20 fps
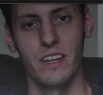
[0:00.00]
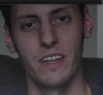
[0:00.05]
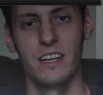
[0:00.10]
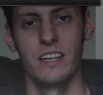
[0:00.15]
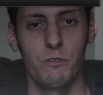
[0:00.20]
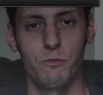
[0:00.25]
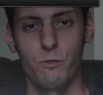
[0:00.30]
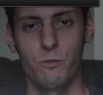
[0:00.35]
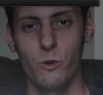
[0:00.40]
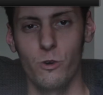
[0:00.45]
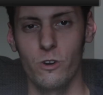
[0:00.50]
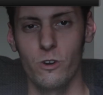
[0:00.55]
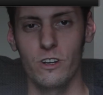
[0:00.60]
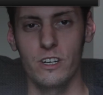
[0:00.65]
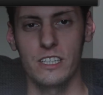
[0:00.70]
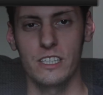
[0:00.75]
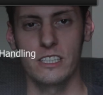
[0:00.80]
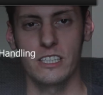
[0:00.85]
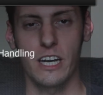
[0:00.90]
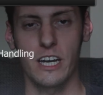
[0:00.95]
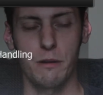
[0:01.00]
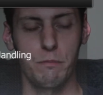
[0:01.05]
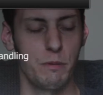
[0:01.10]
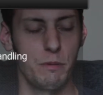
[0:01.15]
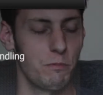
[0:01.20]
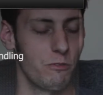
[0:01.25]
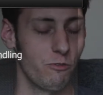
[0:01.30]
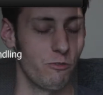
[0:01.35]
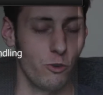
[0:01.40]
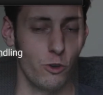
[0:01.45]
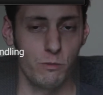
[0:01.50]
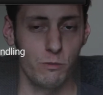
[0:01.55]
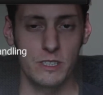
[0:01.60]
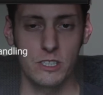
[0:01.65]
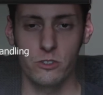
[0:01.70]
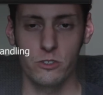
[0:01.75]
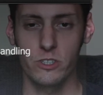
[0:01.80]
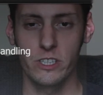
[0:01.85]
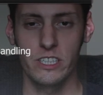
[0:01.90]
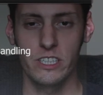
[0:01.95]
Number 4, it's got to be
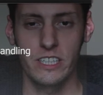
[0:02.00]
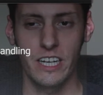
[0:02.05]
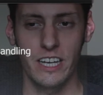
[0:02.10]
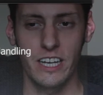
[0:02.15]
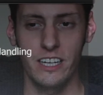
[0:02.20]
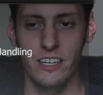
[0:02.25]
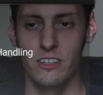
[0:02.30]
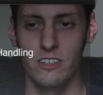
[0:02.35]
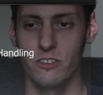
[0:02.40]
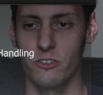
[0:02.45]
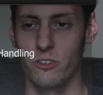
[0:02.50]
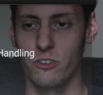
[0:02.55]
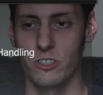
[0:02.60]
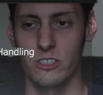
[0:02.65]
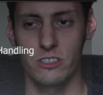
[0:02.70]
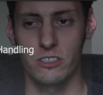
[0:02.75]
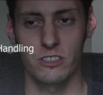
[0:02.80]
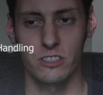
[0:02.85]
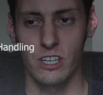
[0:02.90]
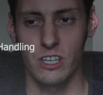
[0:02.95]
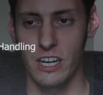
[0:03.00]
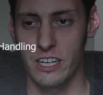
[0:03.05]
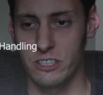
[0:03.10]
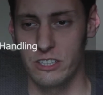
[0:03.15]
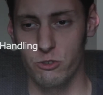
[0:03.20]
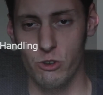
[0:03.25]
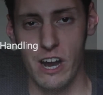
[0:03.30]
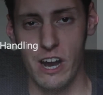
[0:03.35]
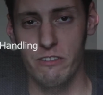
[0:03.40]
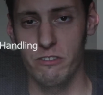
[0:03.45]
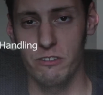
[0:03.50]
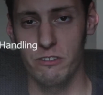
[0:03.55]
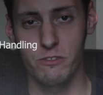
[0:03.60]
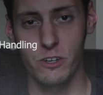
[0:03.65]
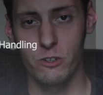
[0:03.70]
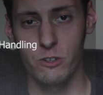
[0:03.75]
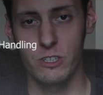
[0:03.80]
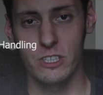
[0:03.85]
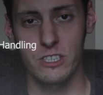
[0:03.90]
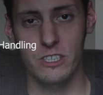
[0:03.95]
performance orientated or a driver
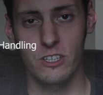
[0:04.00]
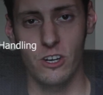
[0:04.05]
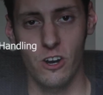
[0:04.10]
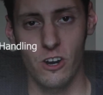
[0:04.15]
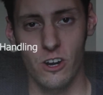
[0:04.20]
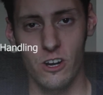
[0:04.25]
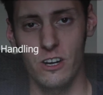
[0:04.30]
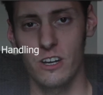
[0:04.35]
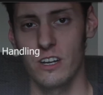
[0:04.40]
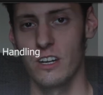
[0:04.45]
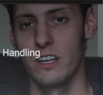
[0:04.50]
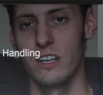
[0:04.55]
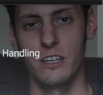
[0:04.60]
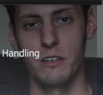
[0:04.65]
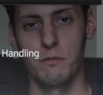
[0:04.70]
focused car.